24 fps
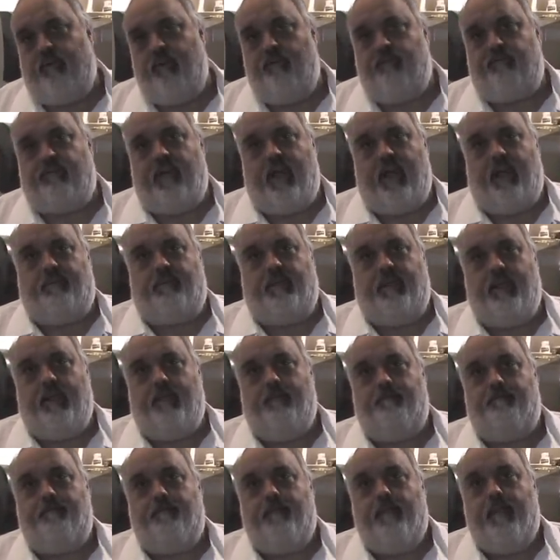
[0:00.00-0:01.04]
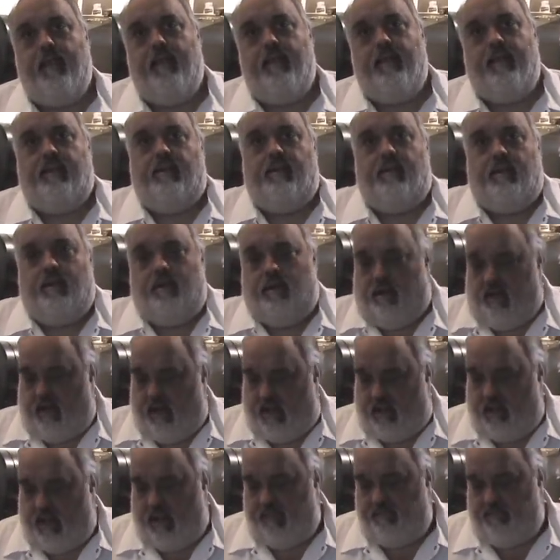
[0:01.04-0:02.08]
your family.
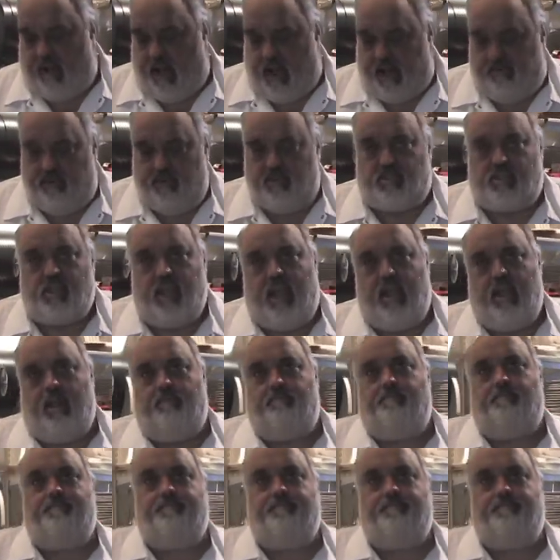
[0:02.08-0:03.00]
Uh, like Bob was saying,